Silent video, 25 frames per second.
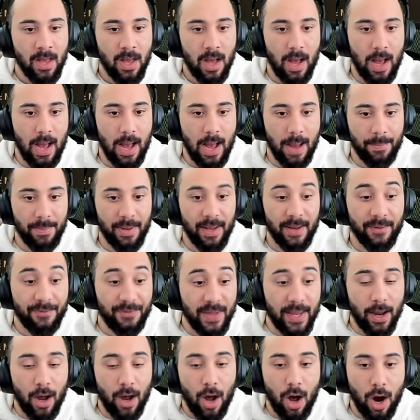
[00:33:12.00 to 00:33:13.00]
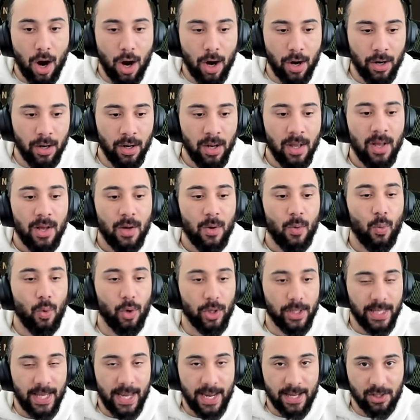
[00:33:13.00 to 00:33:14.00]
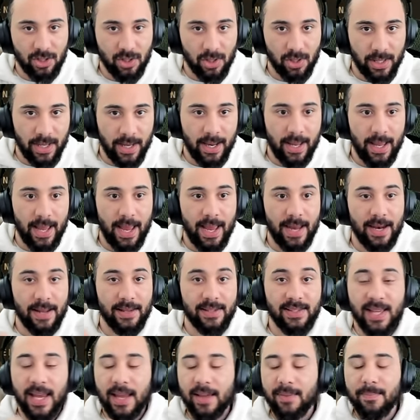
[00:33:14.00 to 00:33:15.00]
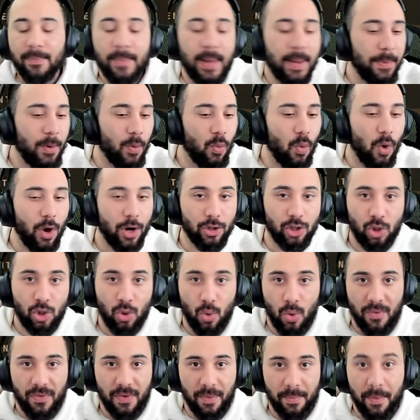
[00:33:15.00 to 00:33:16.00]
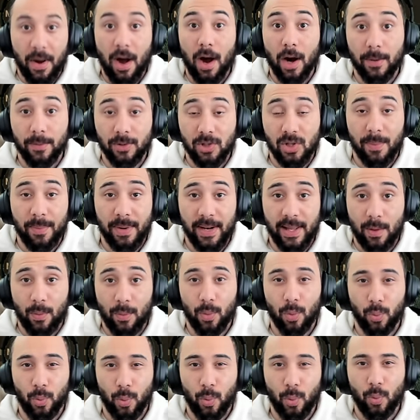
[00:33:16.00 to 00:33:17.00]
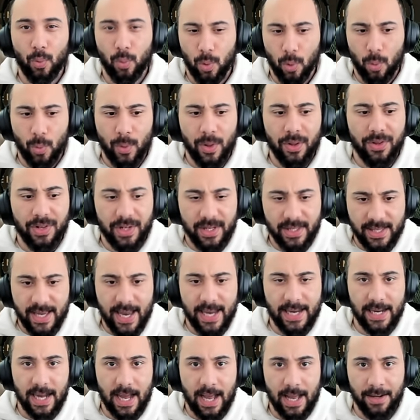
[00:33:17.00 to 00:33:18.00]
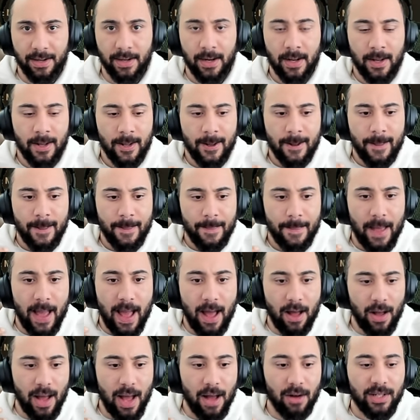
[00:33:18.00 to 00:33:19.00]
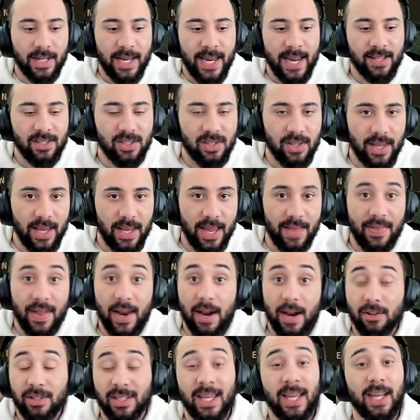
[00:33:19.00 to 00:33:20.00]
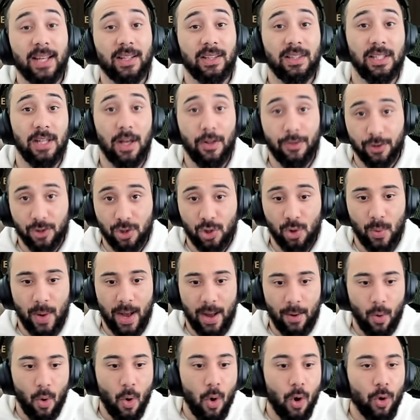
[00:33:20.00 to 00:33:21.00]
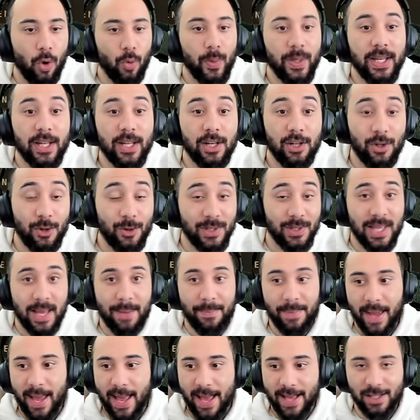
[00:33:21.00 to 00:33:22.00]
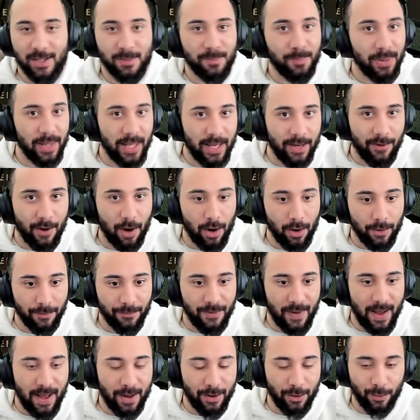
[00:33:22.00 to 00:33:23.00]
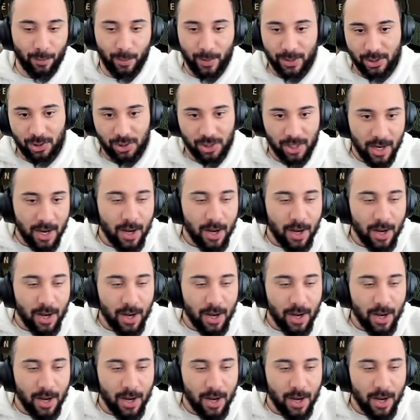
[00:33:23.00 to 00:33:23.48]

Um, if they are, we'll cancel it. And it, say maybe one or two of them are somebody that we're, we're willing to take on. I'll, I'll, cancel it and then I'll kick the other two out. Or we can use them as plague heart fodder, which